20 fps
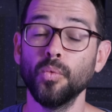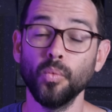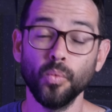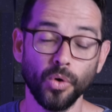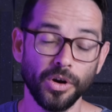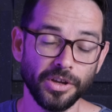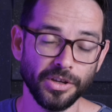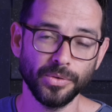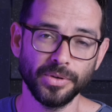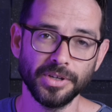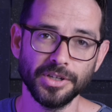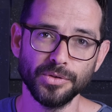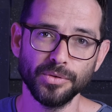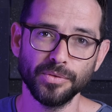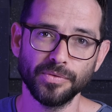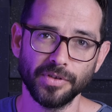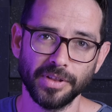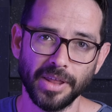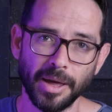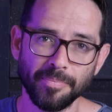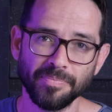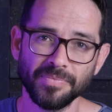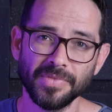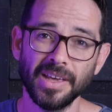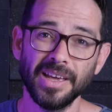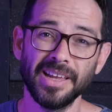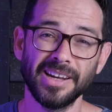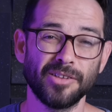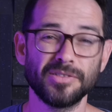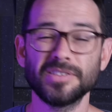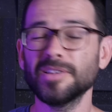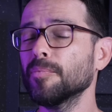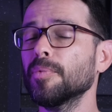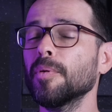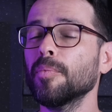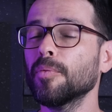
what you can do for them. Now, some